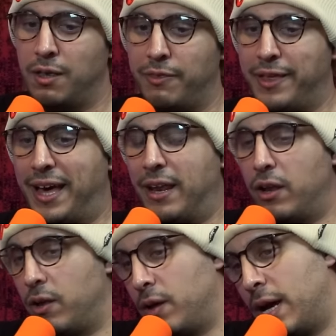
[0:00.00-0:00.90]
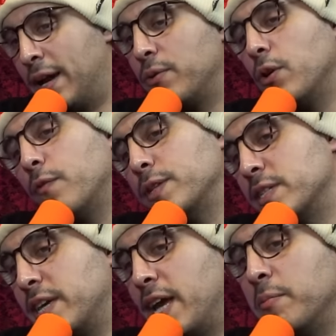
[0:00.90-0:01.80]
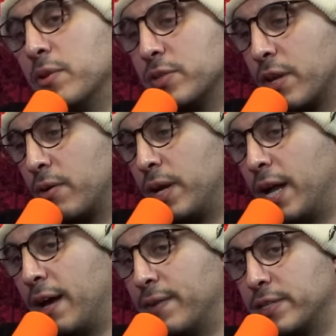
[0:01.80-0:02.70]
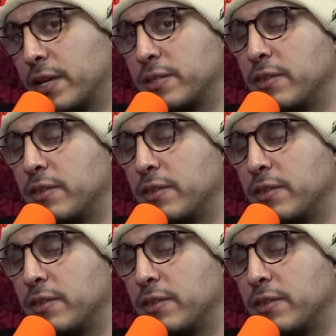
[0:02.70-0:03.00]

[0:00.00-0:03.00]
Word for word: that I don't know if it's gamers that are not having sex.